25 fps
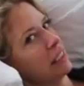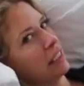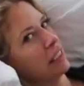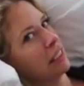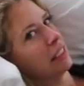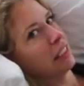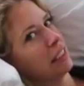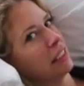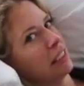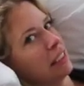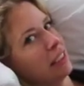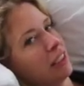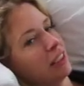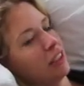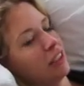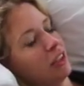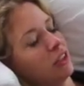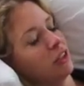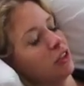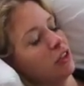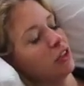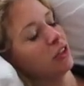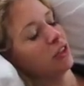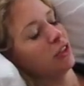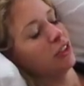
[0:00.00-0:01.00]
that phone. Here.
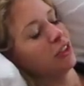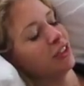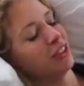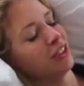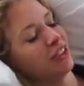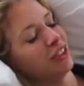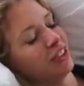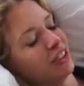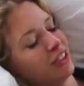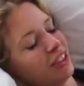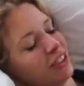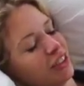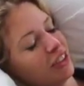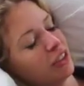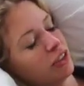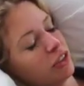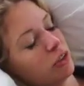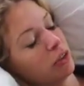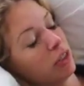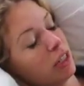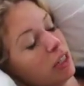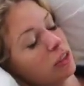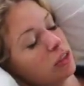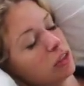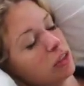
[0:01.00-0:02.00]
No, no, no, I'll no, just, no, no,
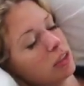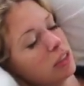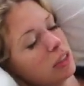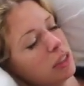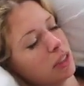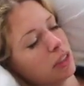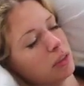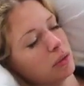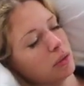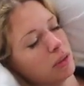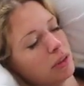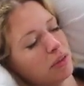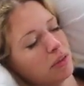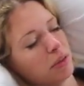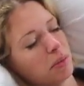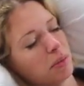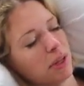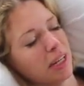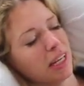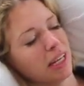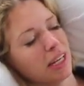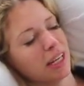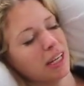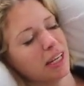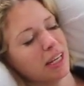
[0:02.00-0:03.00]
don't I'll actually take it.
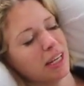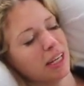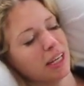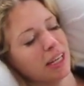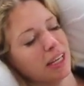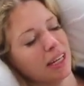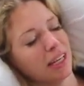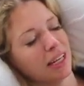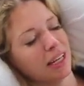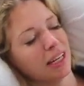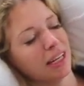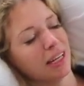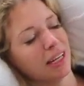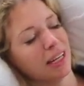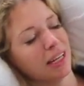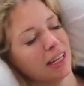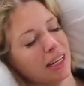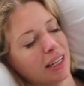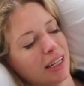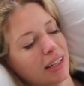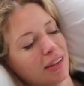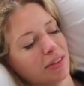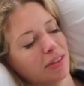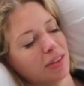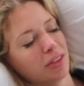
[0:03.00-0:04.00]
it. I'm
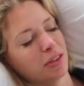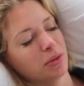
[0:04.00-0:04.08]
taking it.